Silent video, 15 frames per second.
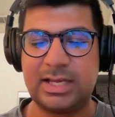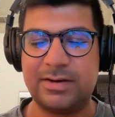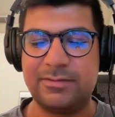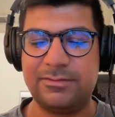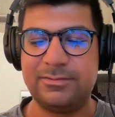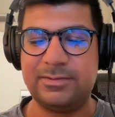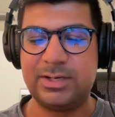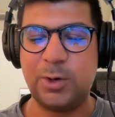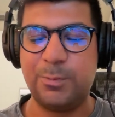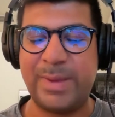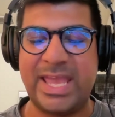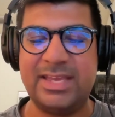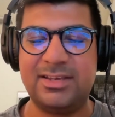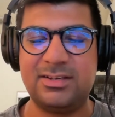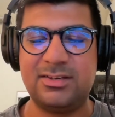of
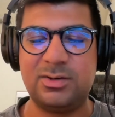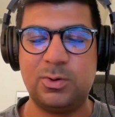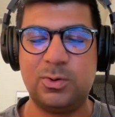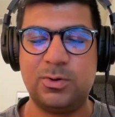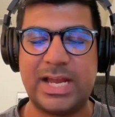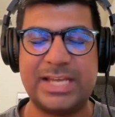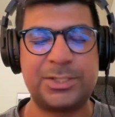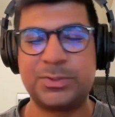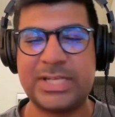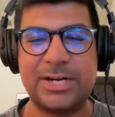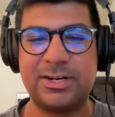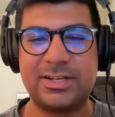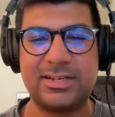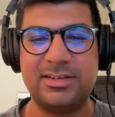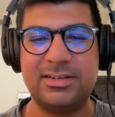opaque or
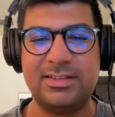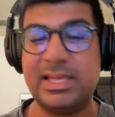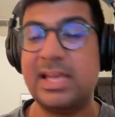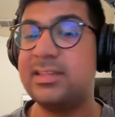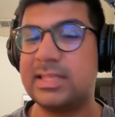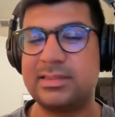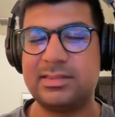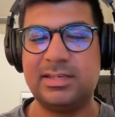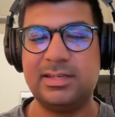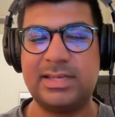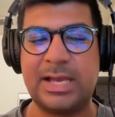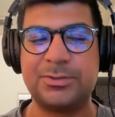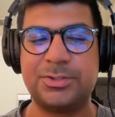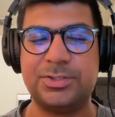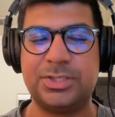esoteric thing that the
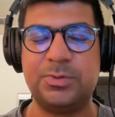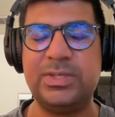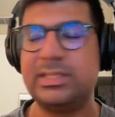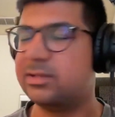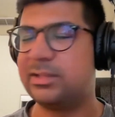council is doing.